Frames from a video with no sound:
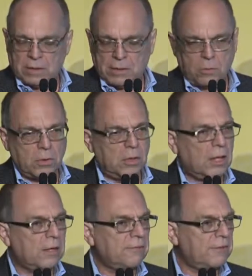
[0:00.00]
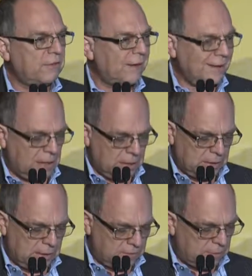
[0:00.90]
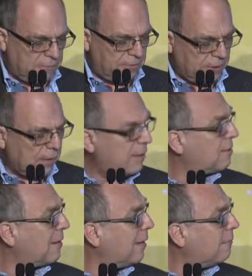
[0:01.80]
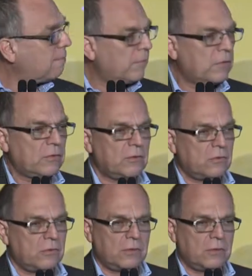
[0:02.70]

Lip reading: There were a lot of design guidelines that affected the site, such as